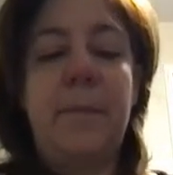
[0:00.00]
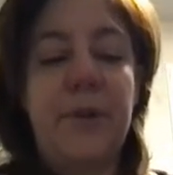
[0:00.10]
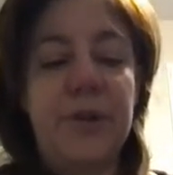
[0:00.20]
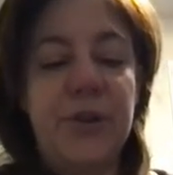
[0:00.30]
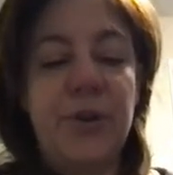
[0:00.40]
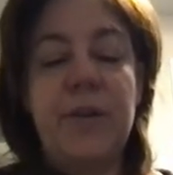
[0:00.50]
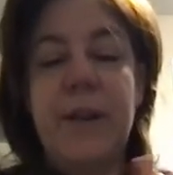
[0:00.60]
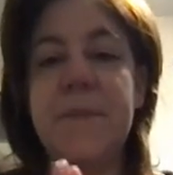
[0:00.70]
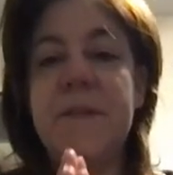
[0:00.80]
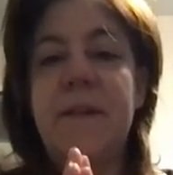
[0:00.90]
put your
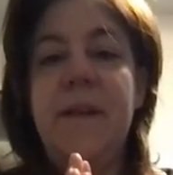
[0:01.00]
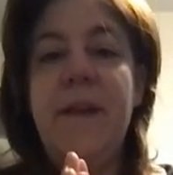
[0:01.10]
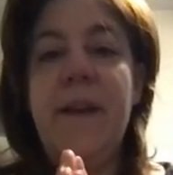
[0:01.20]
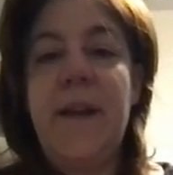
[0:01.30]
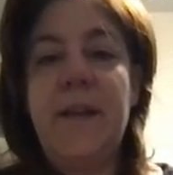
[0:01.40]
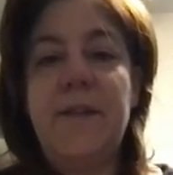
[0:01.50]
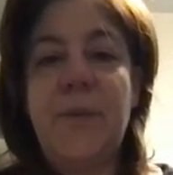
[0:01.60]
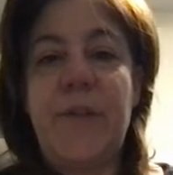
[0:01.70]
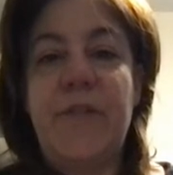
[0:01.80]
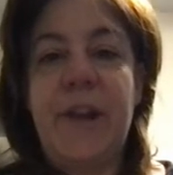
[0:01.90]
clips
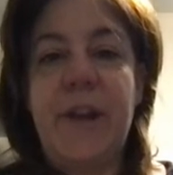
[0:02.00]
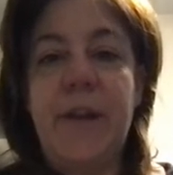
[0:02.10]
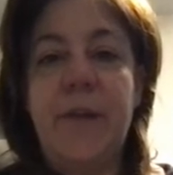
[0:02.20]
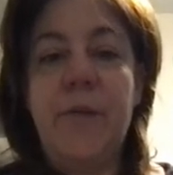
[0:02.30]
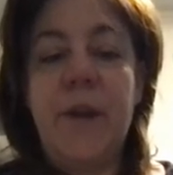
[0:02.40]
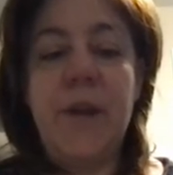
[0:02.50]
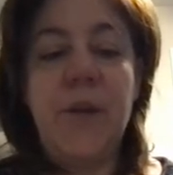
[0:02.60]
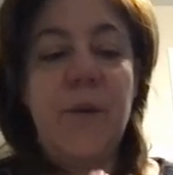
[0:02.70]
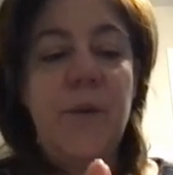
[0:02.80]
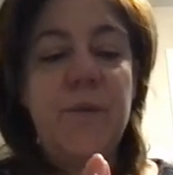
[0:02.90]
into WeVideo.
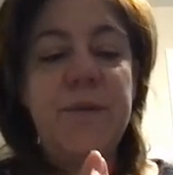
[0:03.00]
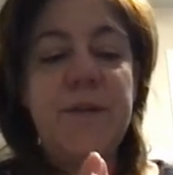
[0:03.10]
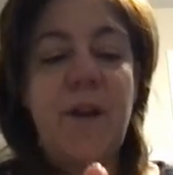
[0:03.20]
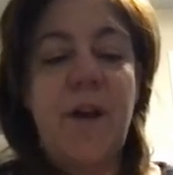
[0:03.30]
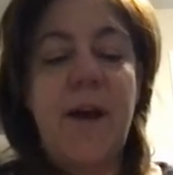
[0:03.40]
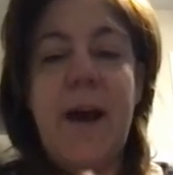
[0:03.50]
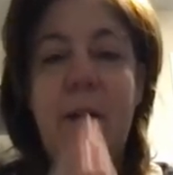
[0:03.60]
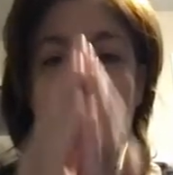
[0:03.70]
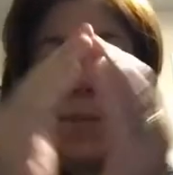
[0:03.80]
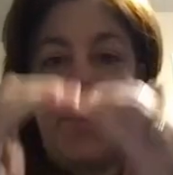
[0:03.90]
You saw
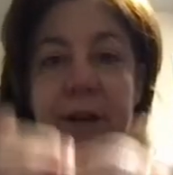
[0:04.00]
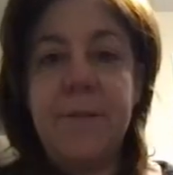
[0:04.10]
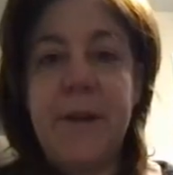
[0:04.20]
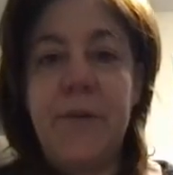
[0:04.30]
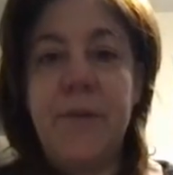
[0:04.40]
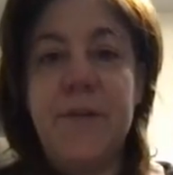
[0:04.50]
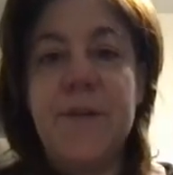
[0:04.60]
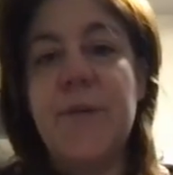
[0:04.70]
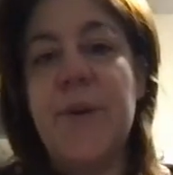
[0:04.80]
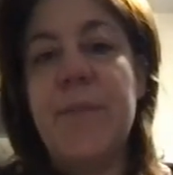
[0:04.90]
how we bring them down to the
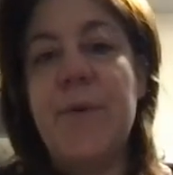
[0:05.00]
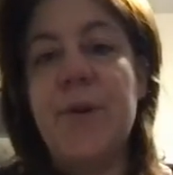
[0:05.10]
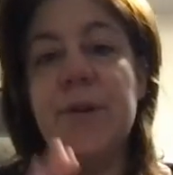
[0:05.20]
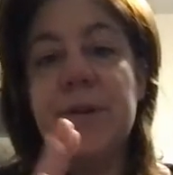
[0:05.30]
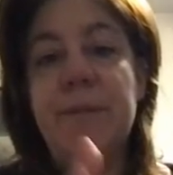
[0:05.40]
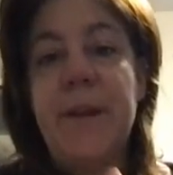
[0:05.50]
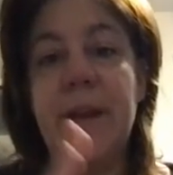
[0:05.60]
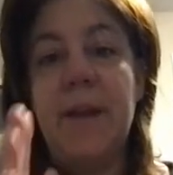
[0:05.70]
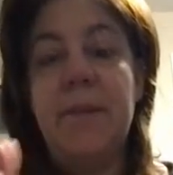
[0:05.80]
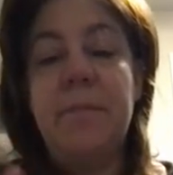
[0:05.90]
storyboard to
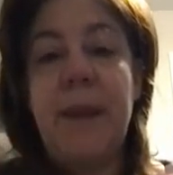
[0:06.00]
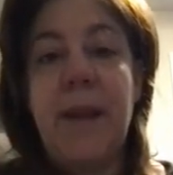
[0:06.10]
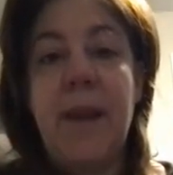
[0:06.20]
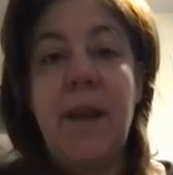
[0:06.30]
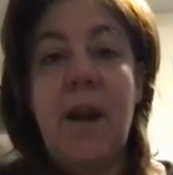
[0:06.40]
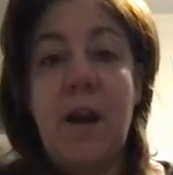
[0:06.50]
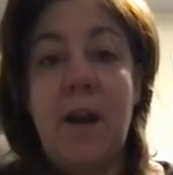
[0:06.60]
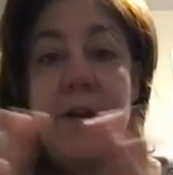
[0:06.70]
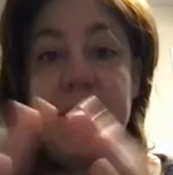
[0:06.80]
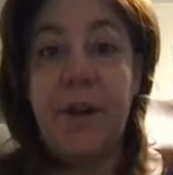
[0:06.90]
begin making
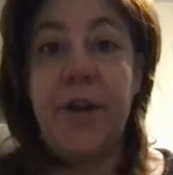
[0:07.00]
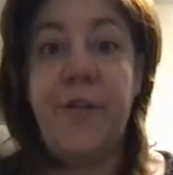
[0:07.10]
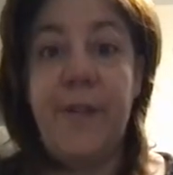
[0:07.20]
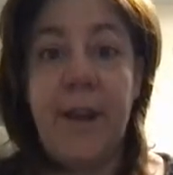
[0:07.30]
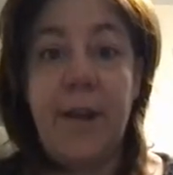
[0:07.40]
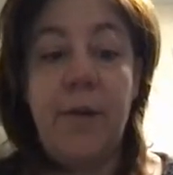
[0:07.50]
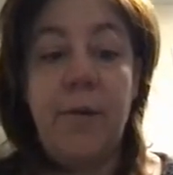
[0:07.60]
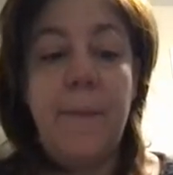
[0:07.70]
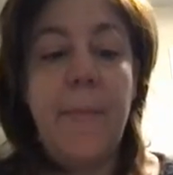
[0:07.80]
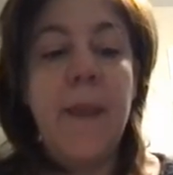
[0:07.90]
our entire video.